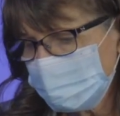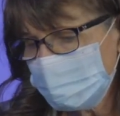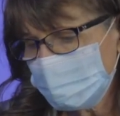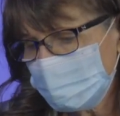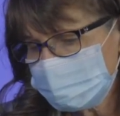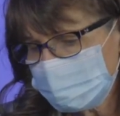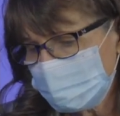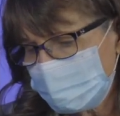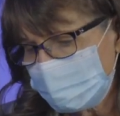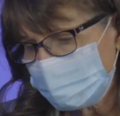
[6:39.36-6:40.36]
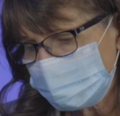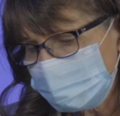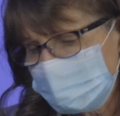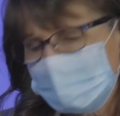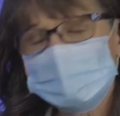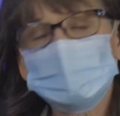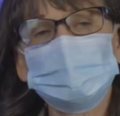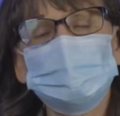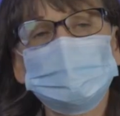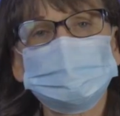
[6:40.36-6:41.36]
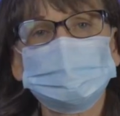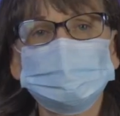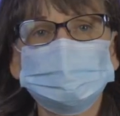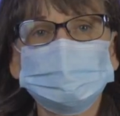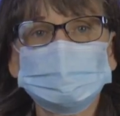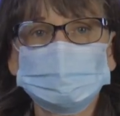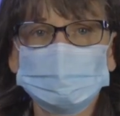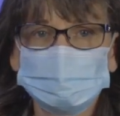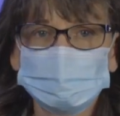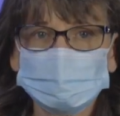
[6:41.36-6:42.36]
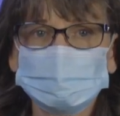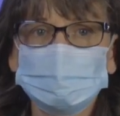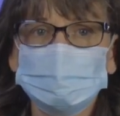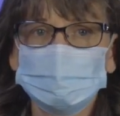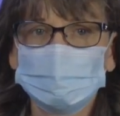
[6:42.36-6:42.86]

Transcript: We also have long-term disability